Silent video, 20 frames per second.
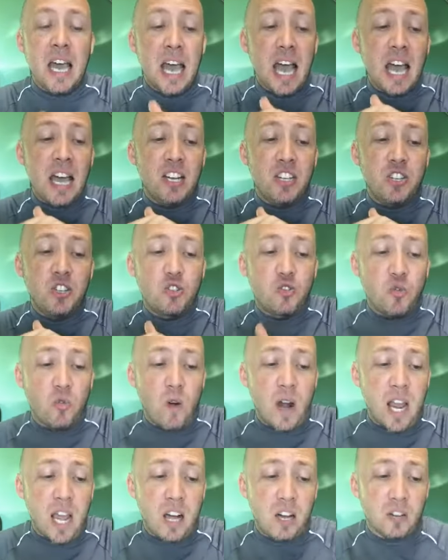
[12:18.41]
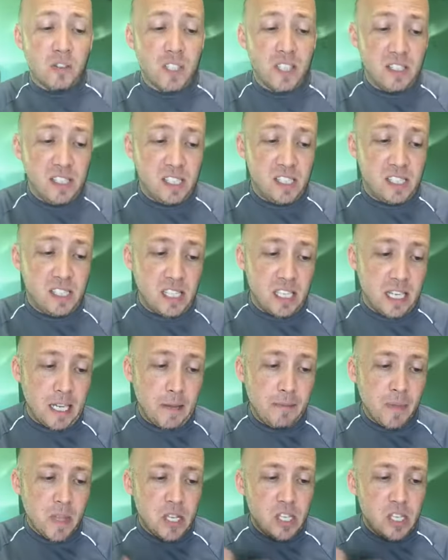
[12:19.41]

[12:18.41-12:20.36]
and drowned in the sea.